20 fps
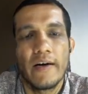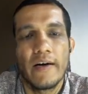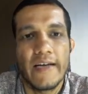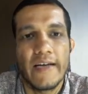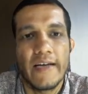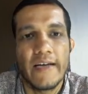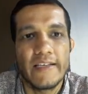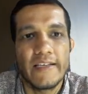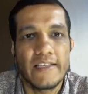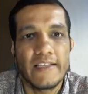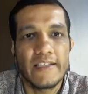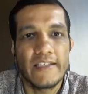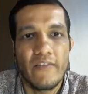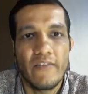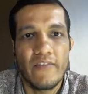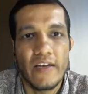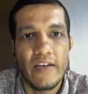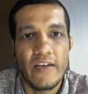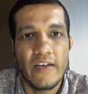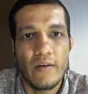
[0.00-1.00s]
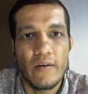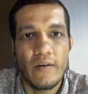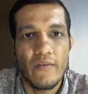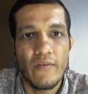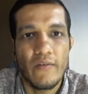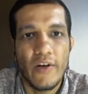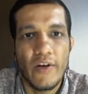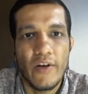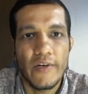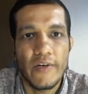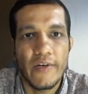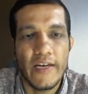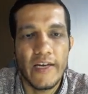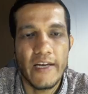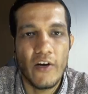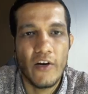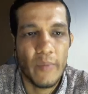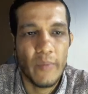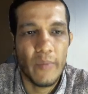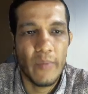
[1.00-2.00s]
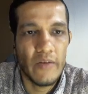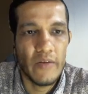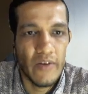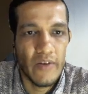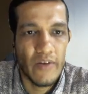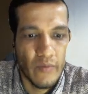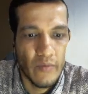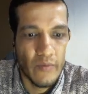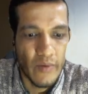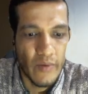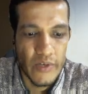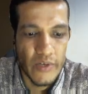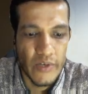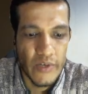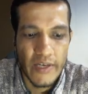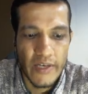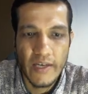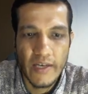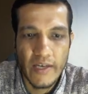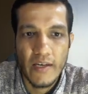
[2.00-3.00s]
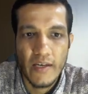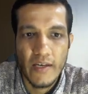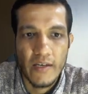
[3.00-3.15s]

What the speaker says: tangential velocity or peripheral velocity,